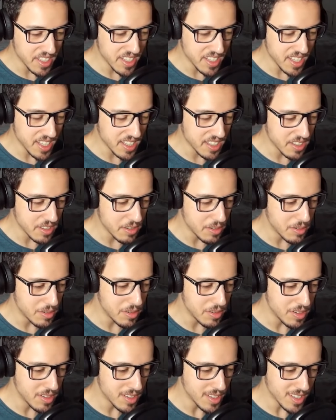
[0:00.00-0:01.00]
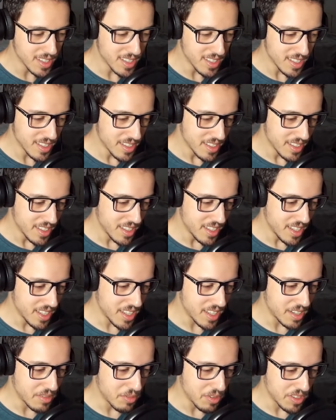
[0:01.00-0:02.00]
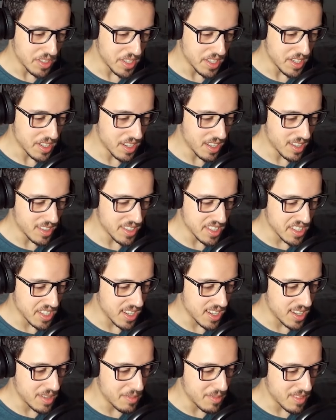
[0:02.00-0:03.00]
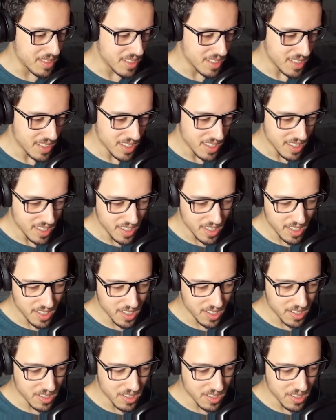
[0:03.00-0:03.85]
is that you? Uh, he was here all this time? Uh,